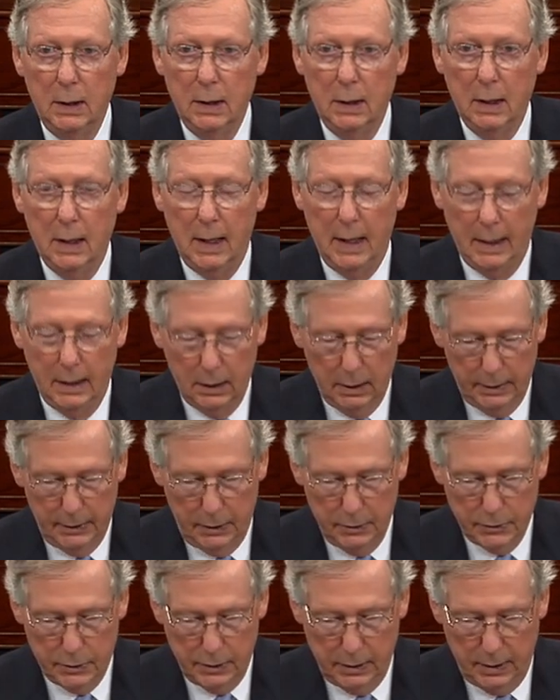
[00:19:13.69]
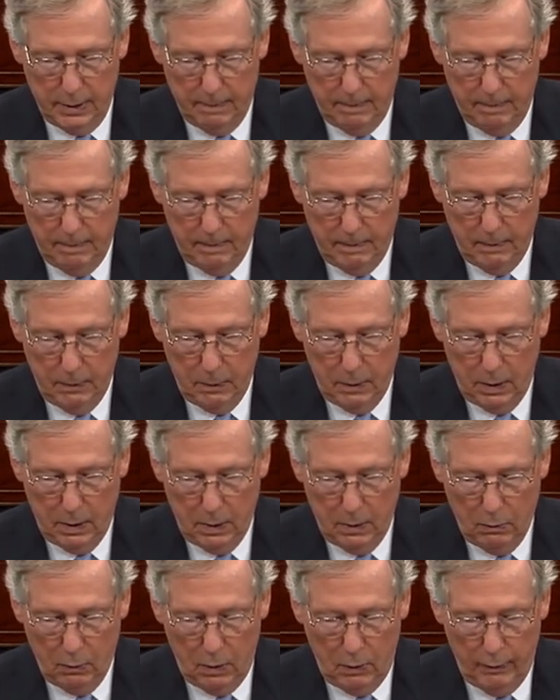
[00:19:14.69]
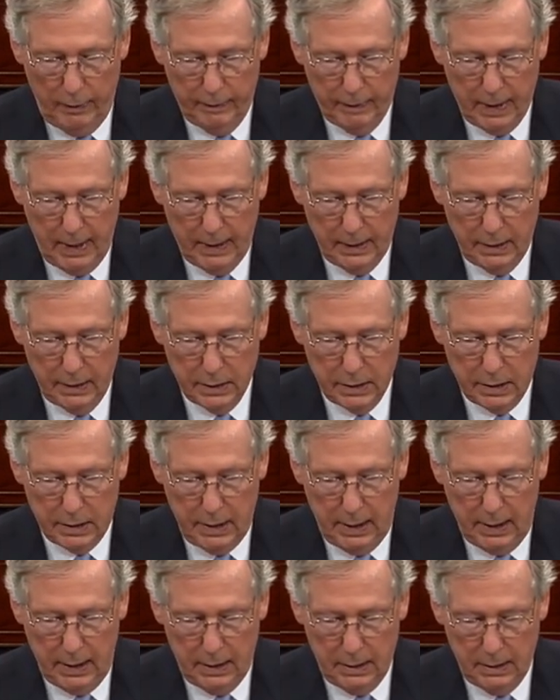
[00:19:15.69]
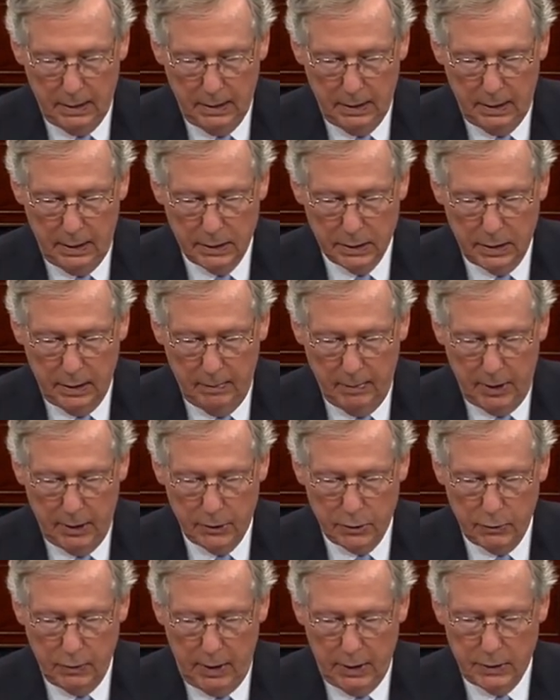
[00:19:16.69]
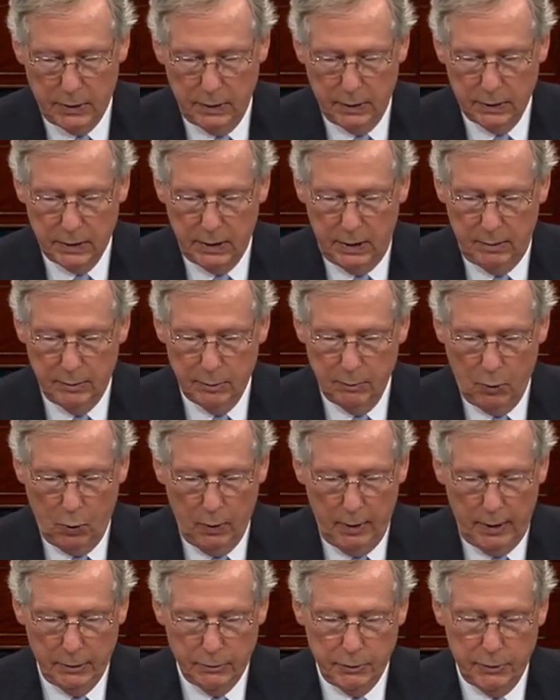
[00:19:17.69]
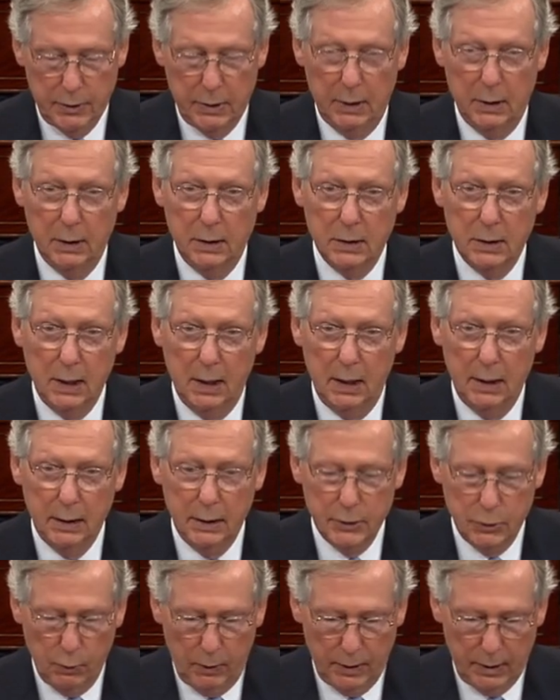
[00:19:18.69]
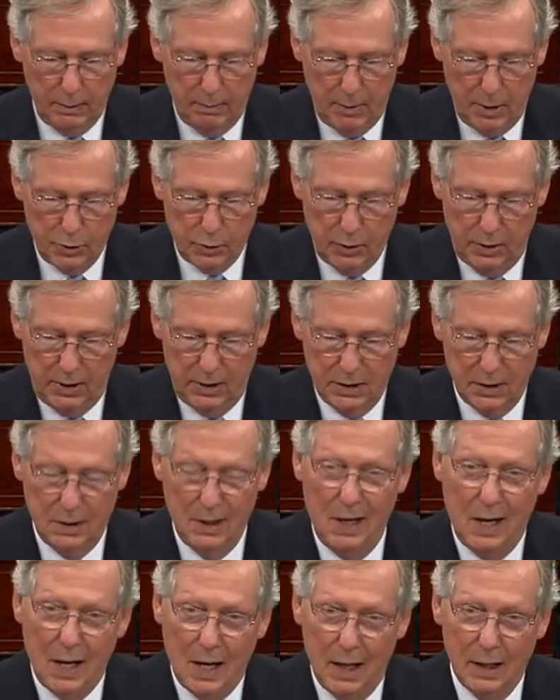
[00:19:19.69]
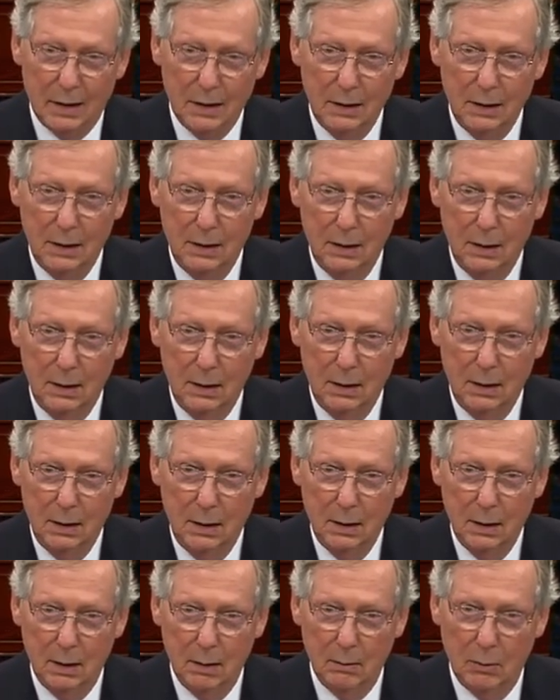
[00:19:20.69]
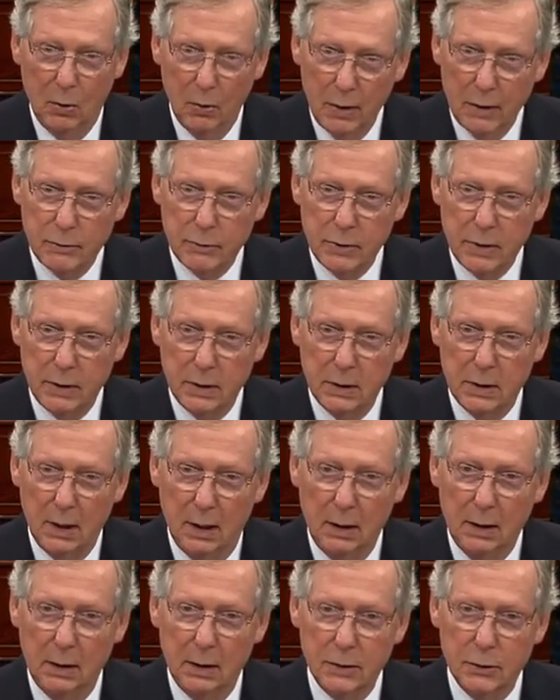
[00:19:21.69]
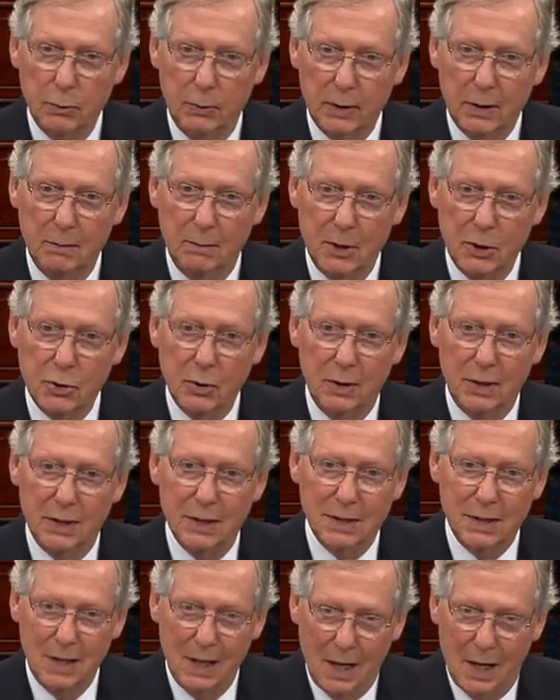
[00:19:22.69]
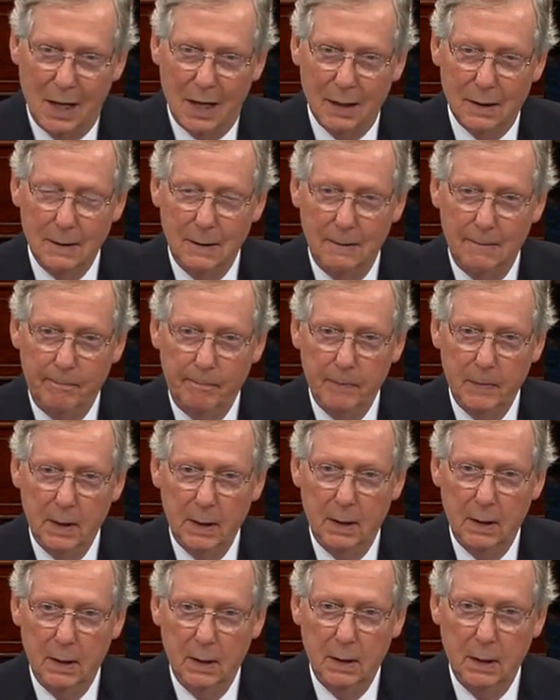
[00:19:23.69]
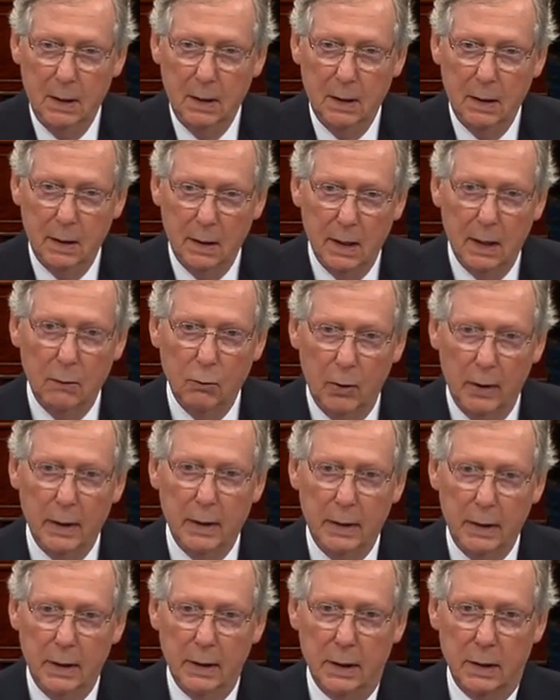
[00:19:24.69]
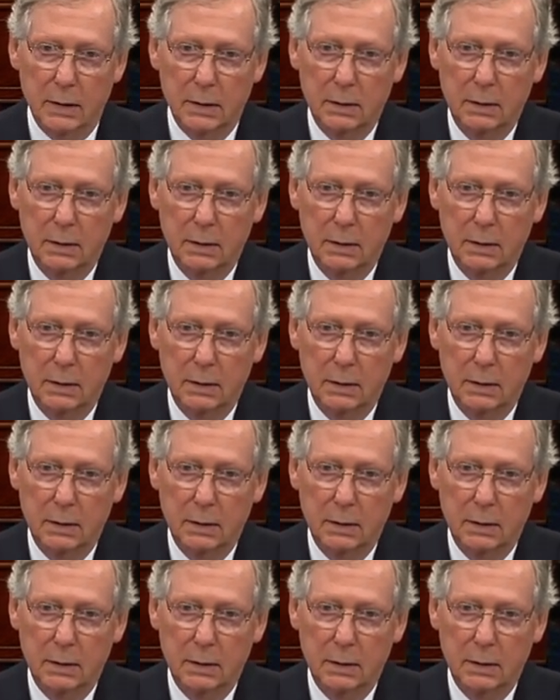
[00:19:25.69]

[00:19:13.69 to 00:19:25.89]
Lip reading: and leadership. What we've gotten instead is an administration that seems more interested in telling us what the mission is not, more interested in telling us what the mission is not than what it is.